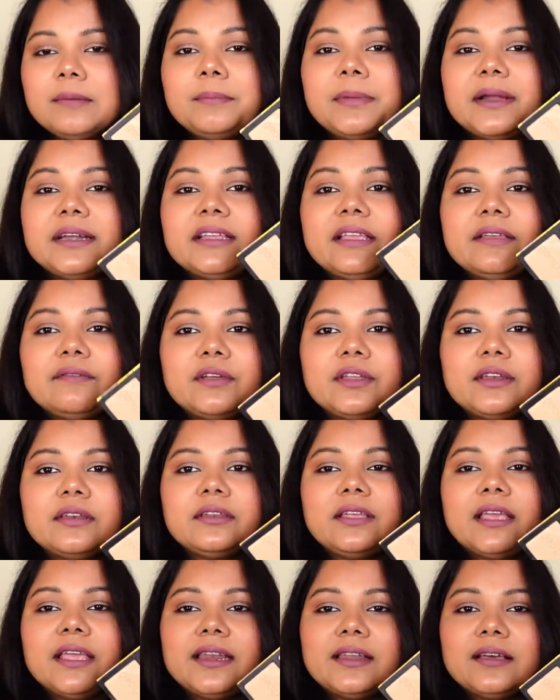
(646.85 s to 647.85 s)
but
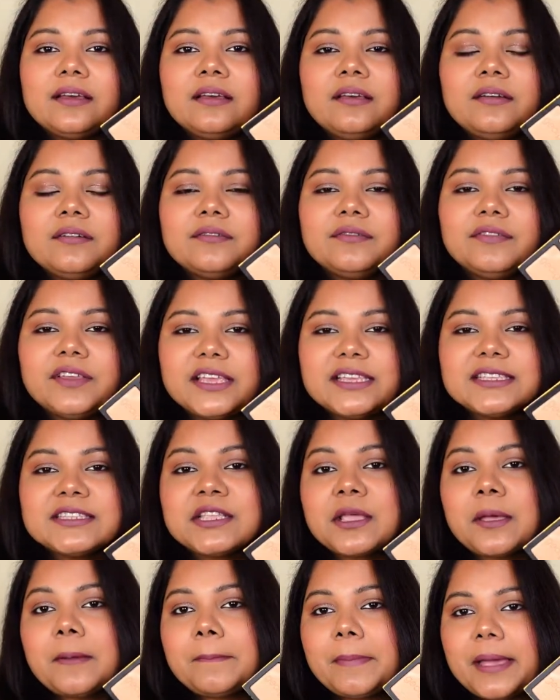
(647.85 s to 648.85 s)
given in a
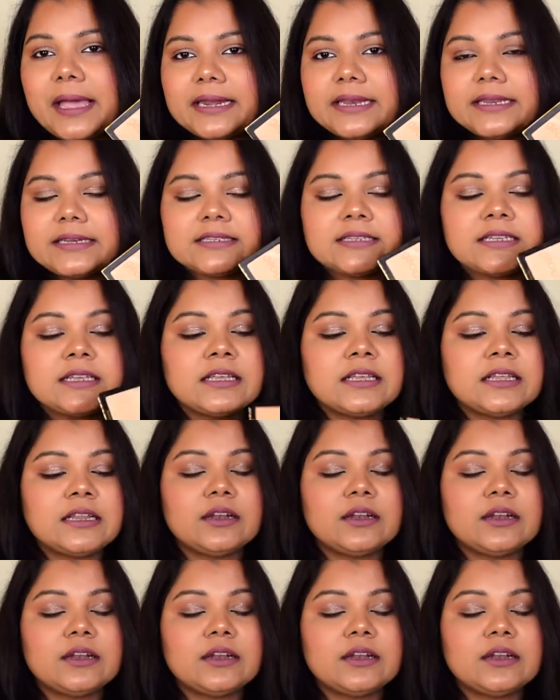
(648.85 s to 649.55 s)
face palette.